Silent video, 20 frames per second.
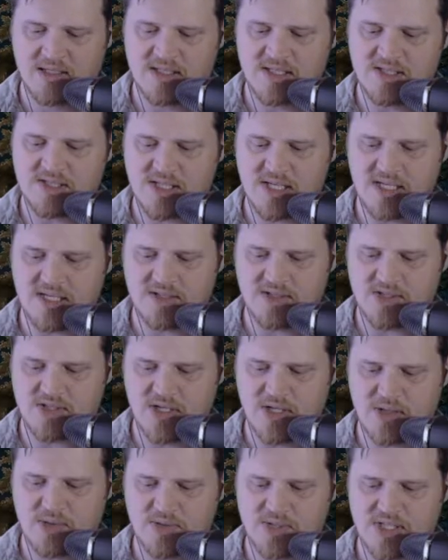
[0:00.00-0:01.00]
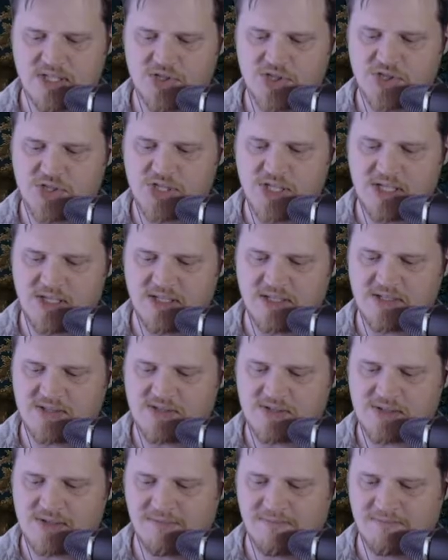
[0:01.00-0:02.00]
Disney is no such
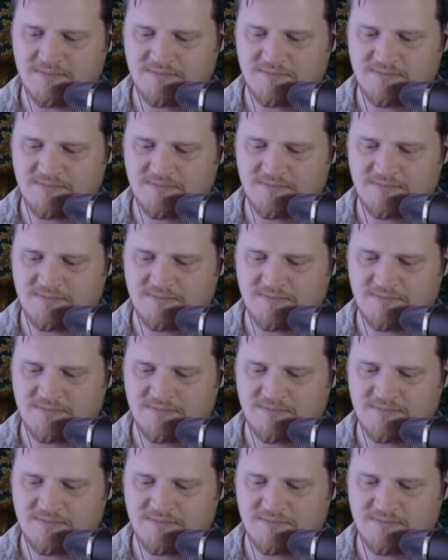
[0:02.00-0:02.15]
genius.